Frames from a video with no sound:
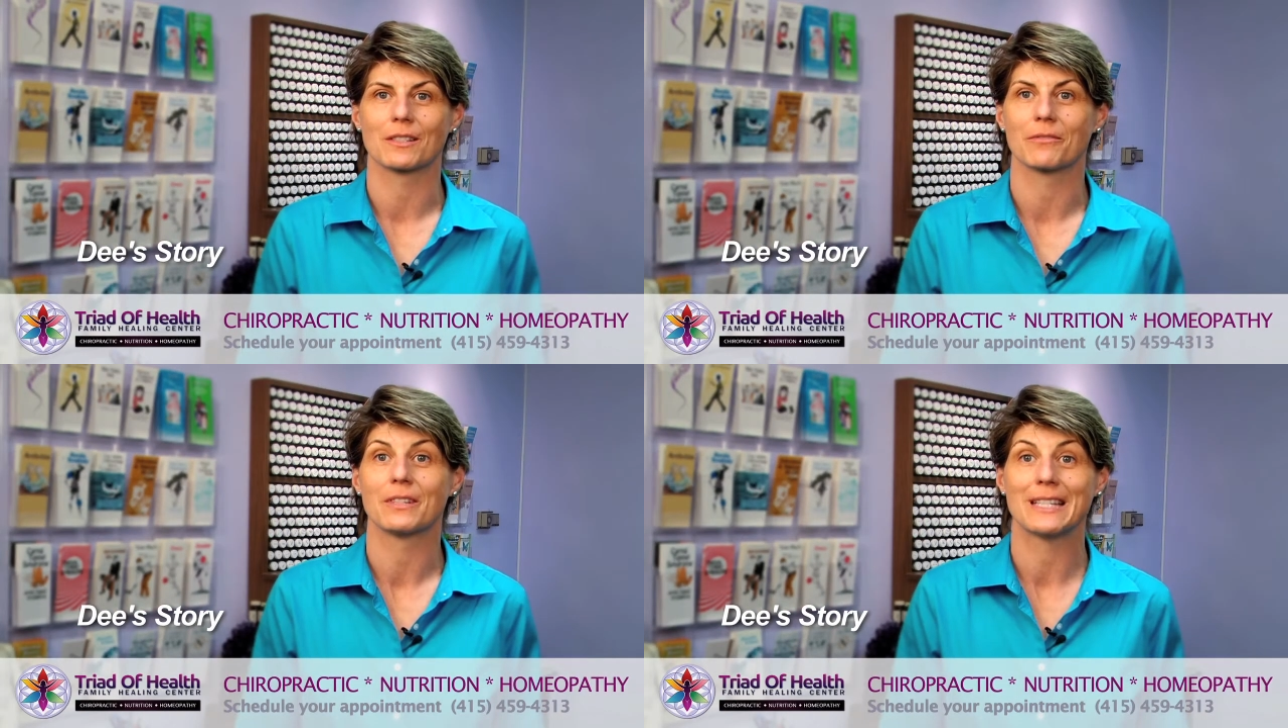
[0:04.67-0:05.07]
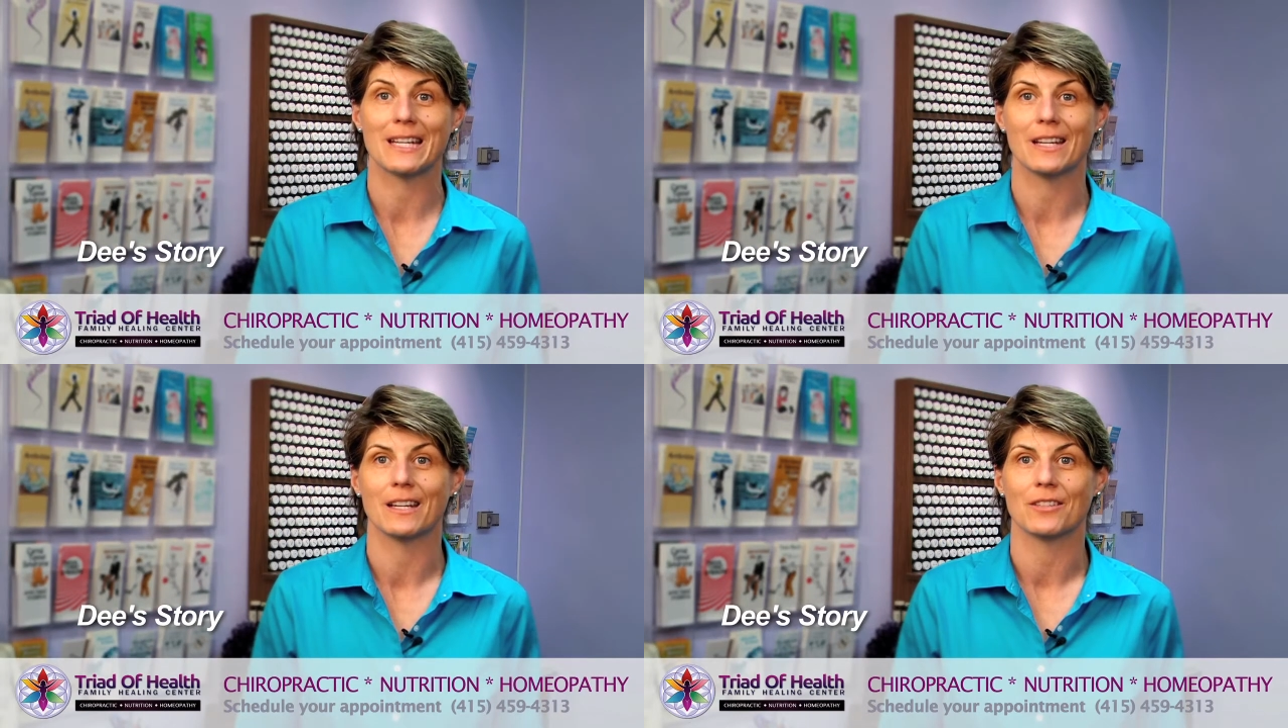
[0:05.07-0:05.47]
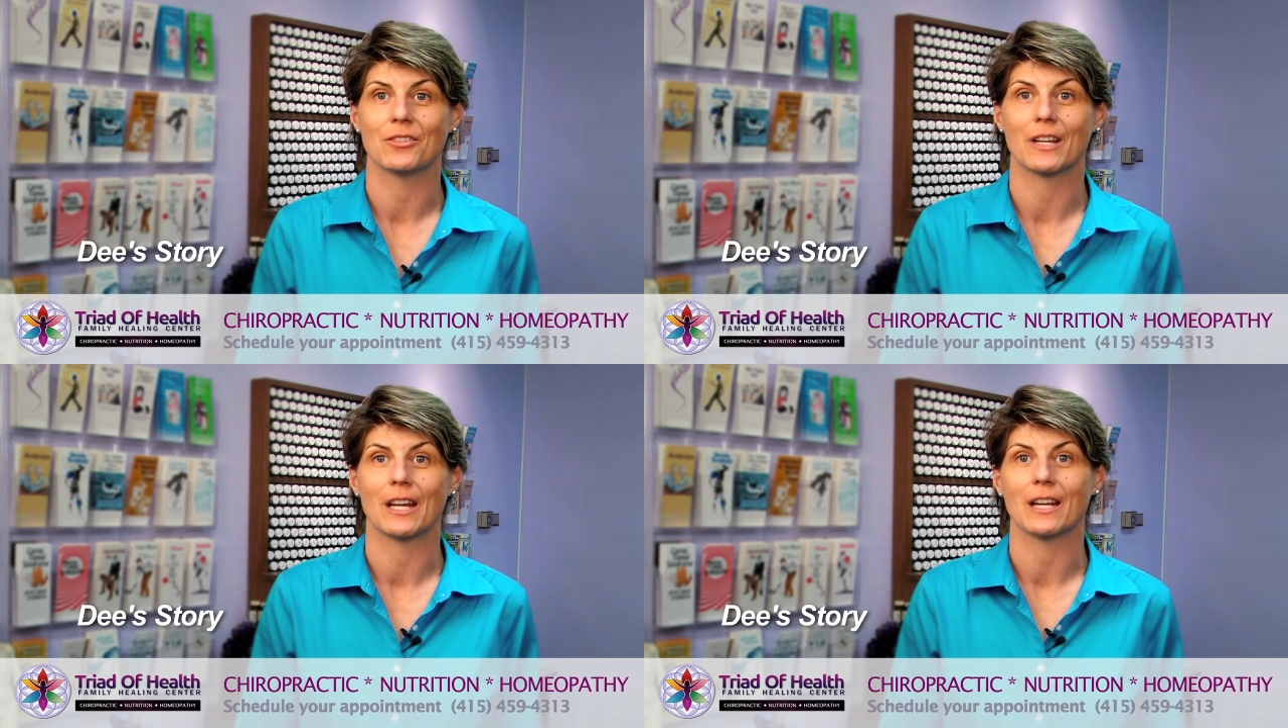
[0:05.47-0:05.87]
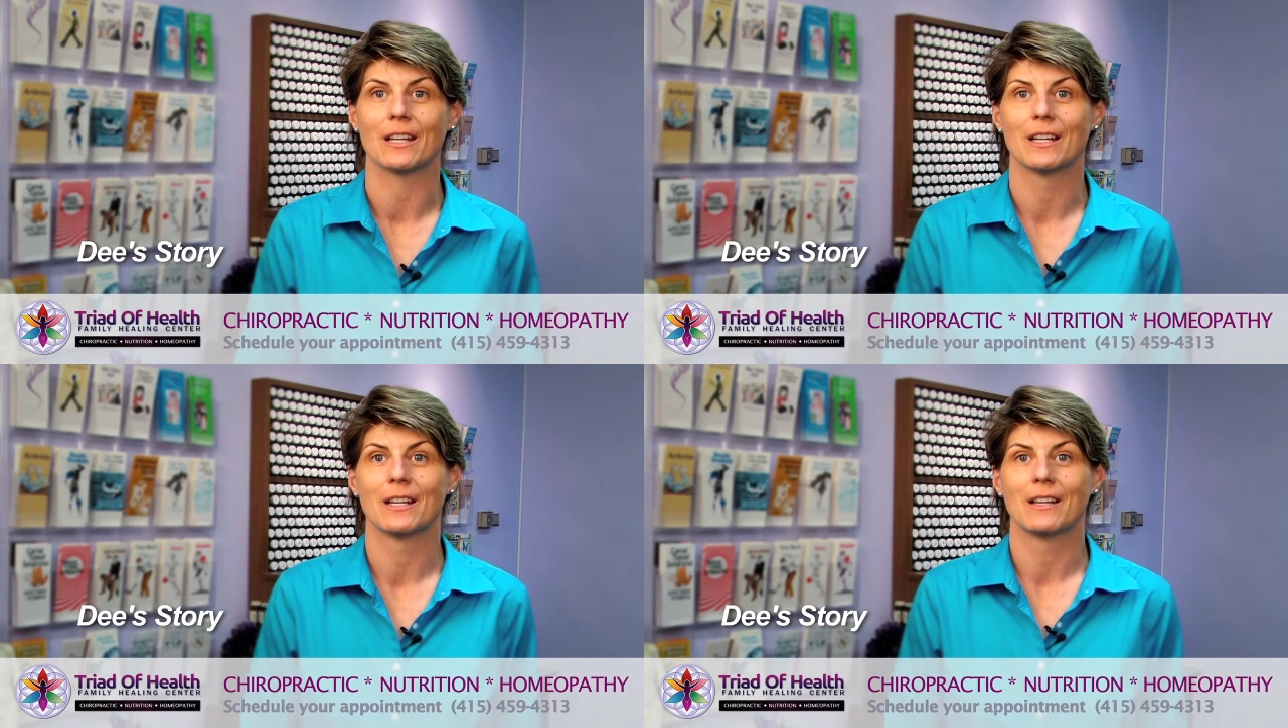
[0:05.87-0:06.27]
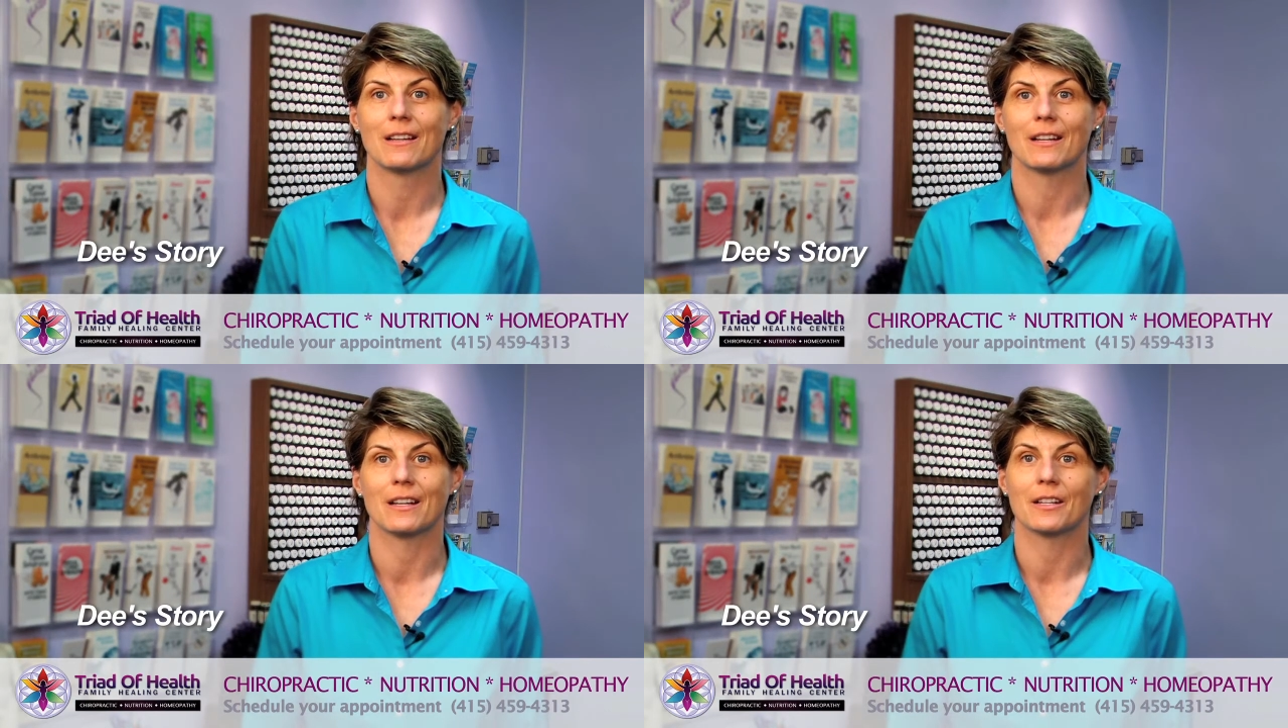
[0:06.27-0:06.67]
of fatigue each day,
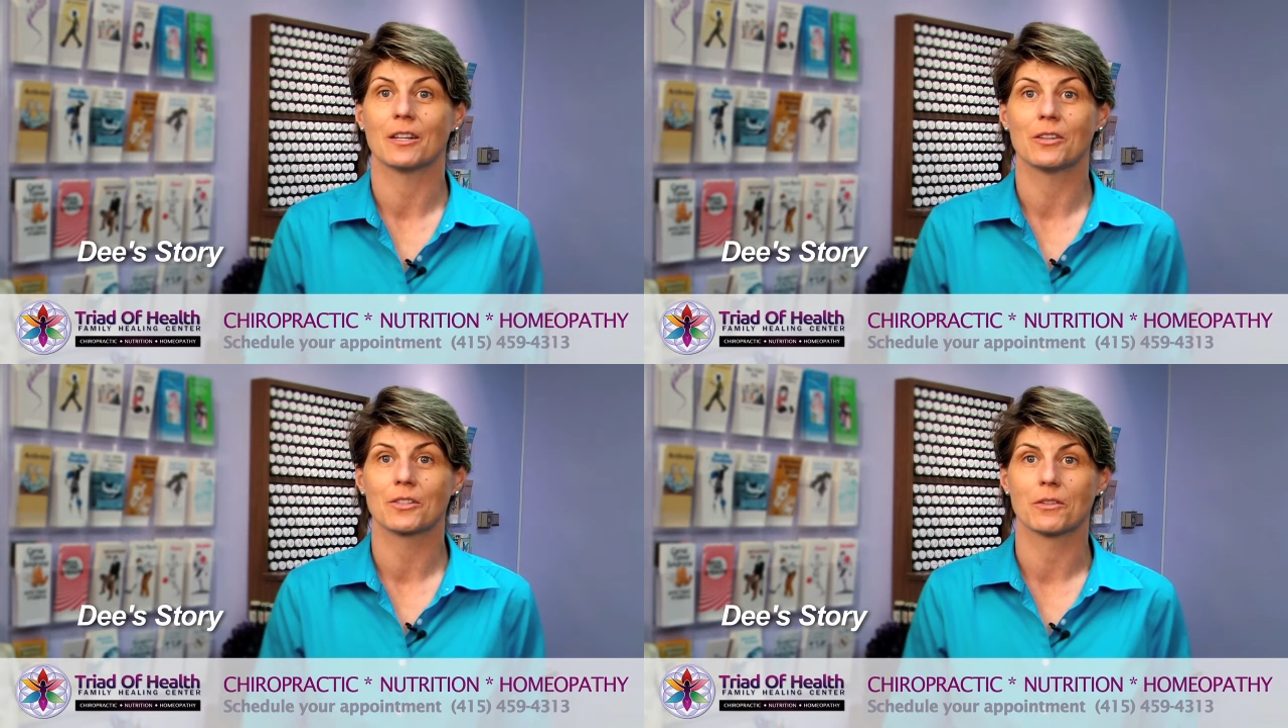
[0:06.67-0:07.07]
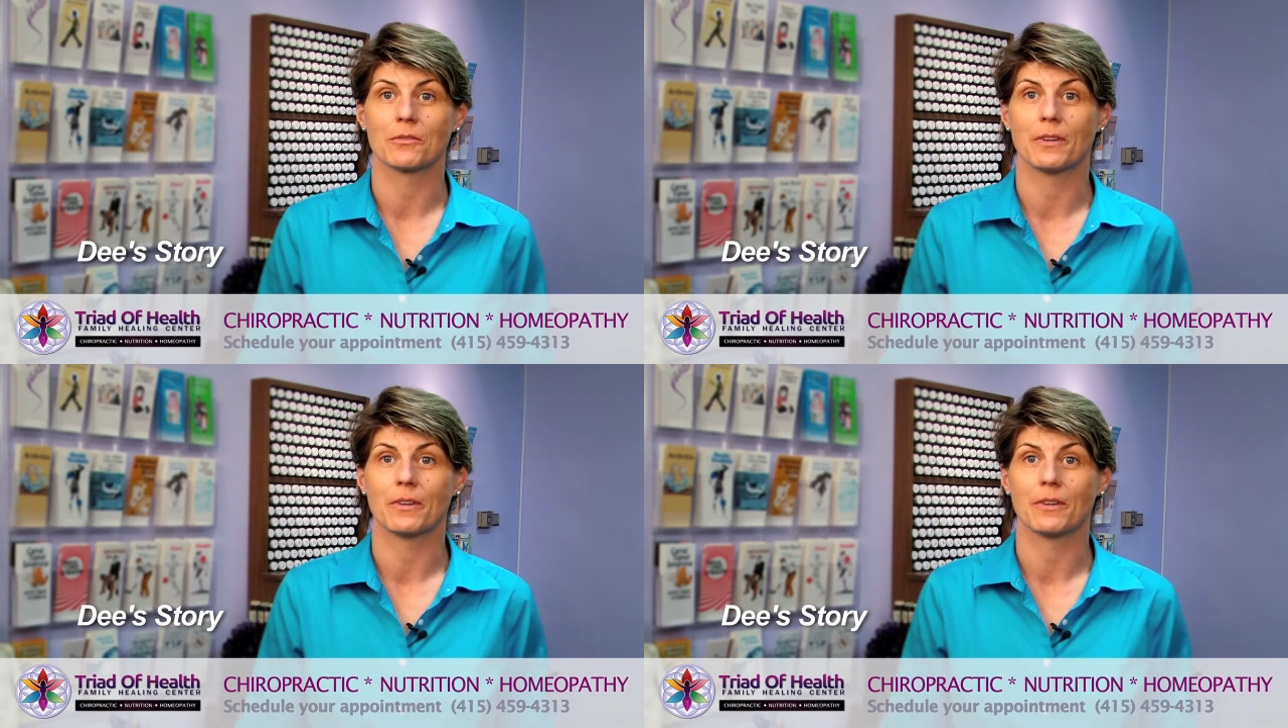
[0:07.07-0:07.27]
and I also